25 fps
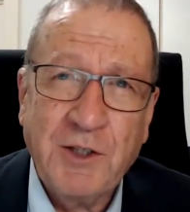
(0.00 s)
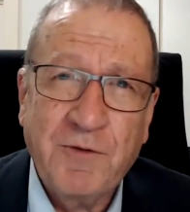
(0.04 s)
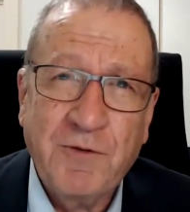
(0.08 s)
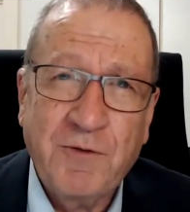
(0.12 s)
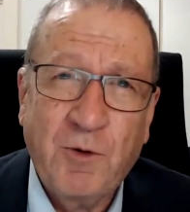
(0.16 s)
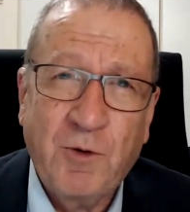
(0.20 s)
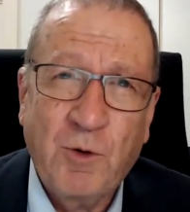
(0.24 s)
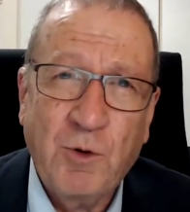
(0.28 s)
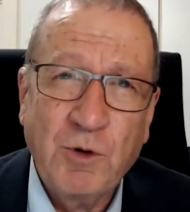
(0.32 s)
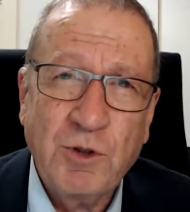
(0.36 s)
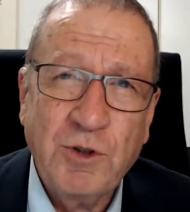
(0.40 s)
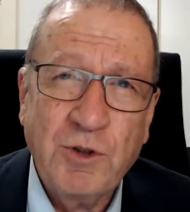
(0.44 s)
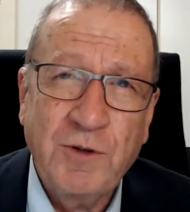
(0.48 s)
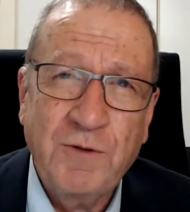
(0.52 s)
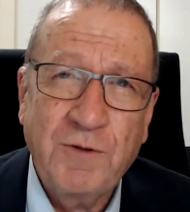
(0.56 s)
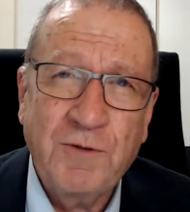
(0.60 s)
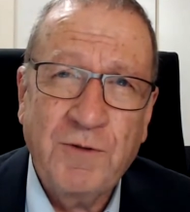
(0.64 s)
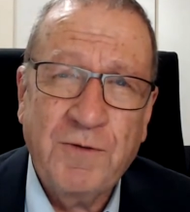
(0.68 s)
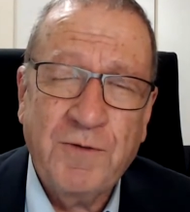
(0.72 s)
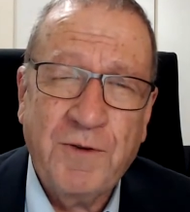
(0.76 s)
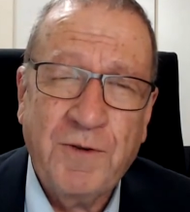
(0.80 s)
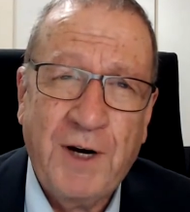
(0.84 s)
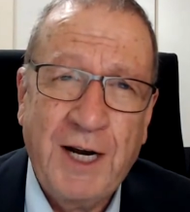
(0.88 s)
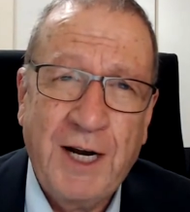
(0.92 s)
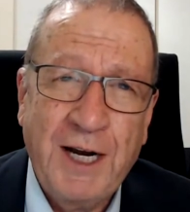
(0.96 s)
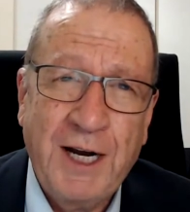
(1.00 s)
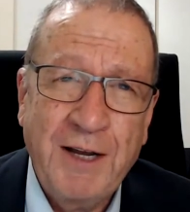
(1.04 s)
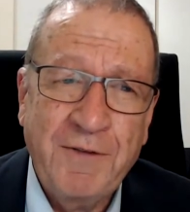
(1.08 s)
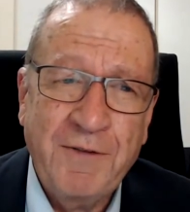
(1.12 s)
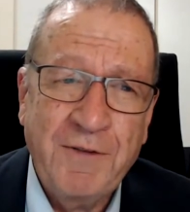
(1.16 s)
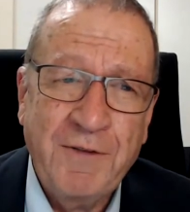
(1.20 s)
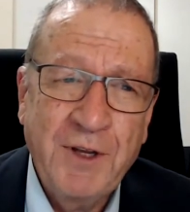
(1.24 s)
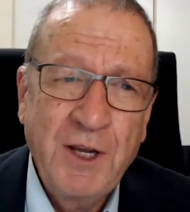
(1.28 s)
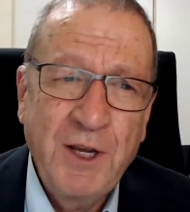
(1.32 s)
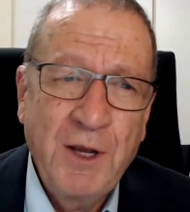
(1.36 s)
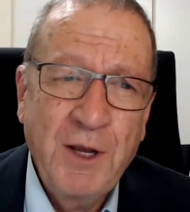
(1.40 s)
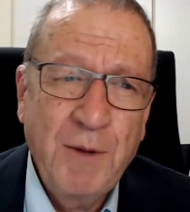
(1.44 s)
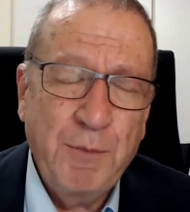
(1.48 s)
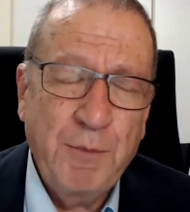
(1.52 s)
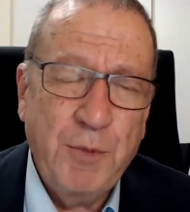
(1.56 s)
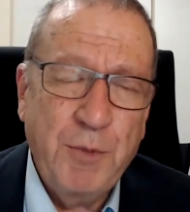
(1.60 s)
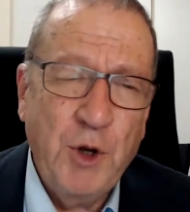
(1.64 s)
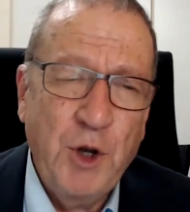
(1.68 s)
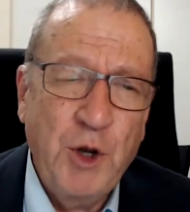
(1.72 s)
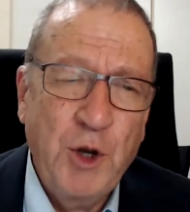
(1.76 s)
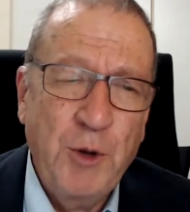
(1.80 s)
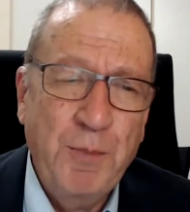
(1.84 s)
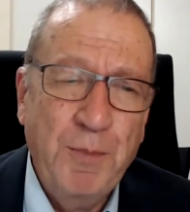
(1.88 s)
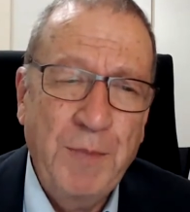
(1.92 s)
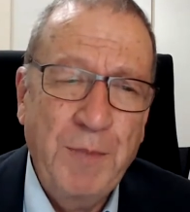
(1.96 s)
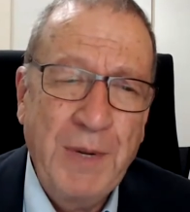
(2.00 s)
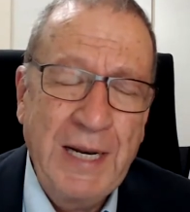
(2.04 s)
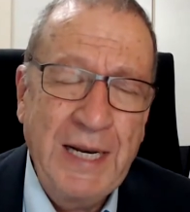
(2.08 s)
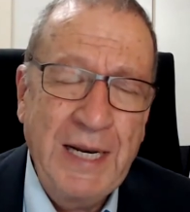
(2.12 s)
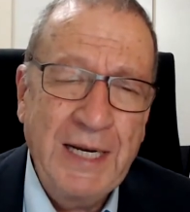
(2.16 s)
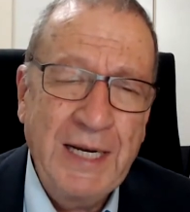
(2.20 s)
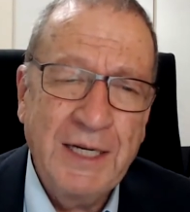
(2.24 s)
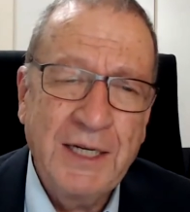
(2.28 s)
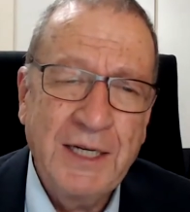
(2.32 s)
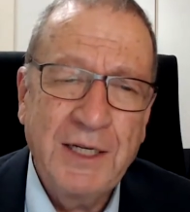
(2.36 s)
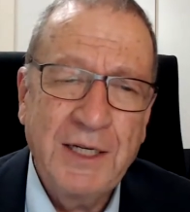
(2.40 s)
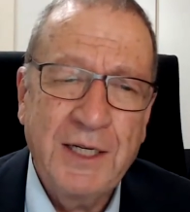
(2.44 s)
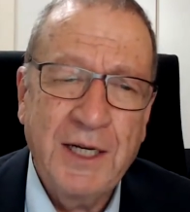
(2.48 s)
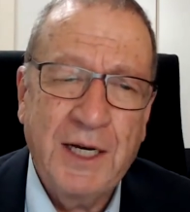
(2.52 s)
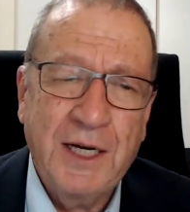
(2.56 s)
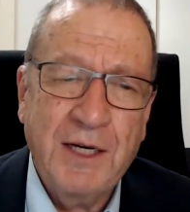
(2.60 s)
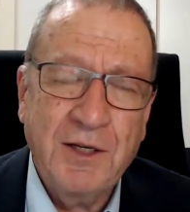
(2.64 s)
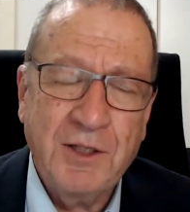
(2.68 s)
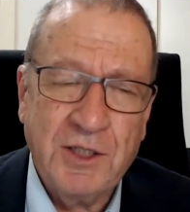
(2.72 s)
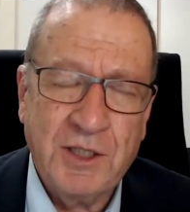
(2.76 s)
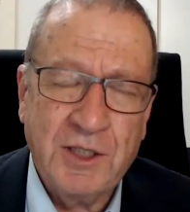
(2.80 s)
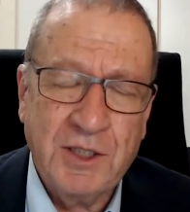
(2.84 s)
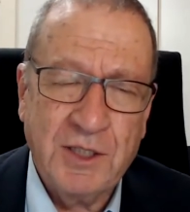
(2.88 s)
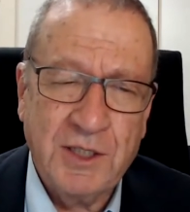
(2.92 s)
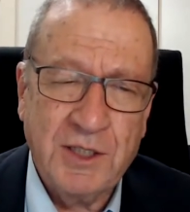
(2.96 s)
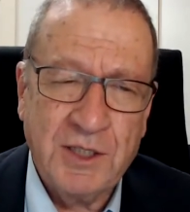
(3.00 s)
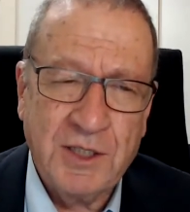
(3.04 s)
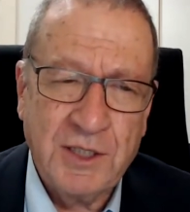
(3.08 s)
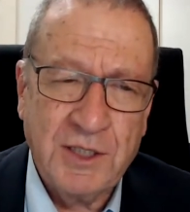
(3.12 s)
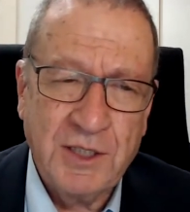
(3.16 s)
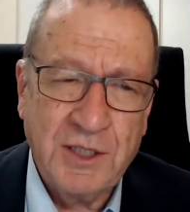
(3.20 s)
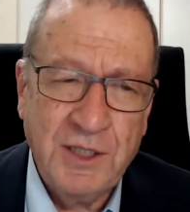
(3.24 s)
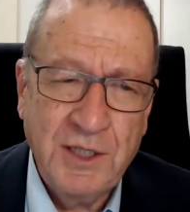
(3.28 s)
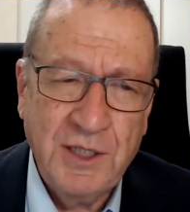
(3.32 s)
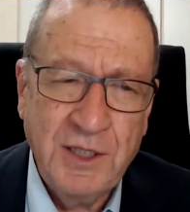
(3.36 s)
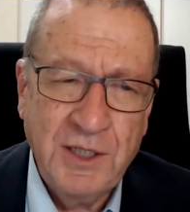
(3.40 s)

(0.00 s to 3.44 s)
4 to 5 per million doses.